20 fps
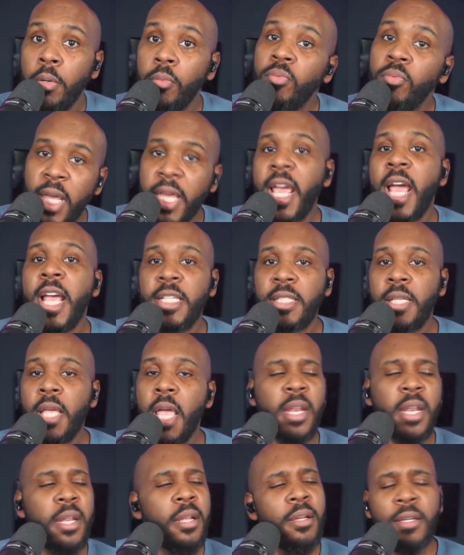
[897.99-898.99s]
Like I
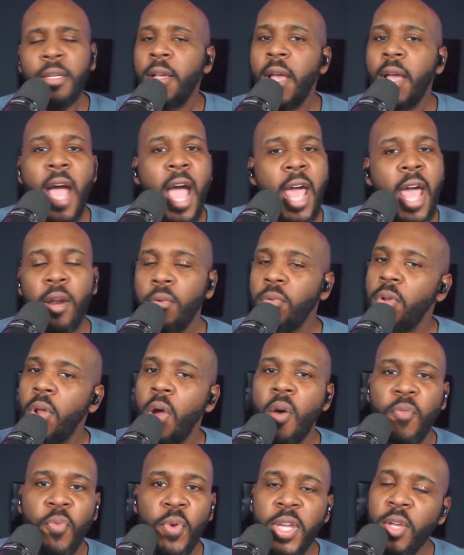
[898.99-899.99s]
said, I don't know
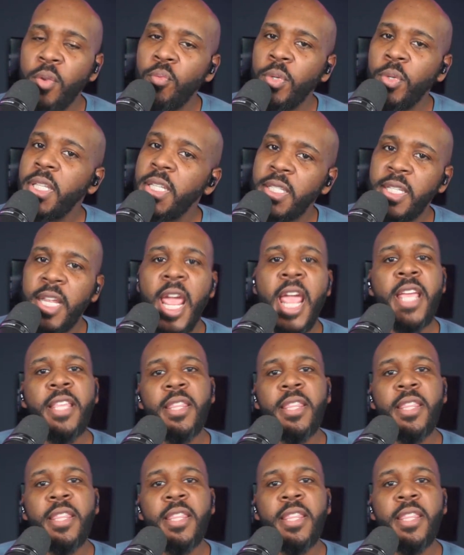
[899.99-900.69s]
if we can really take